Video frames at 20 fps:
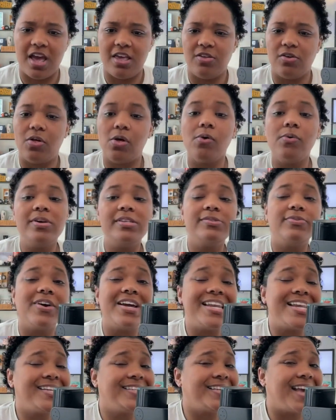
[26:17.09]
you'll always
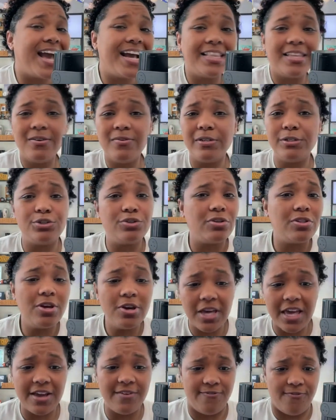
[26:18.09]
find exactly what you're
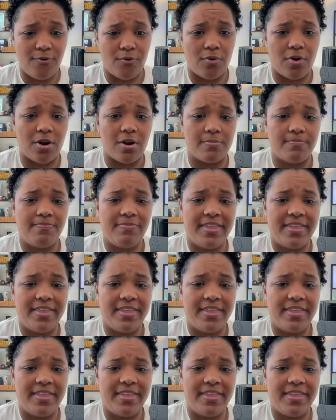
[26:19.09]
looking for.